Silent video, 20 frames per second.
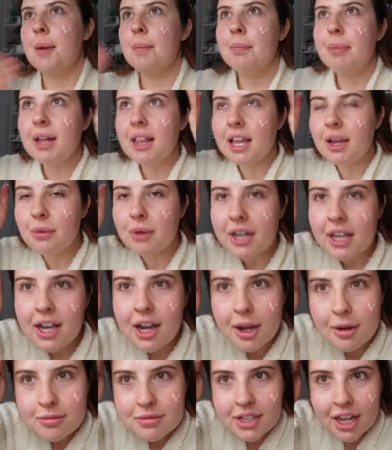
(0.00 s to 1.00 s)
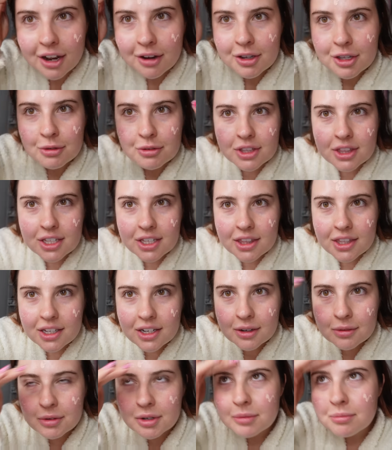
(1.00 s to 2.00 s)
But, like, when it comes out, you would think that
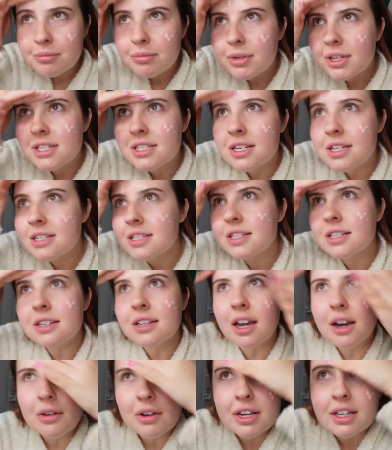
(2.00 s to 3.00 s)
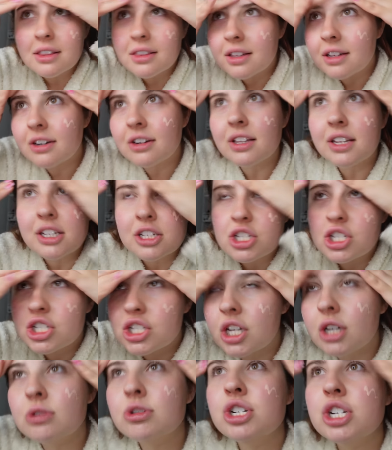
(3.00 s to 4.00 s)
it would be tinted. No, it literally is
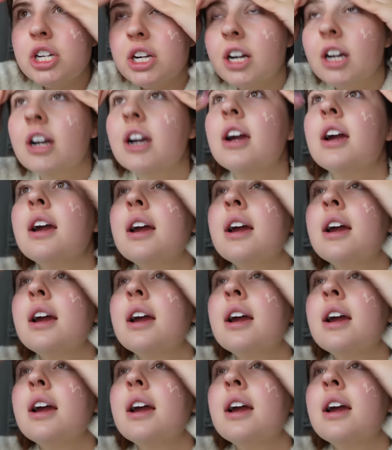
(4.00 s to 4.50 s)
so sheer.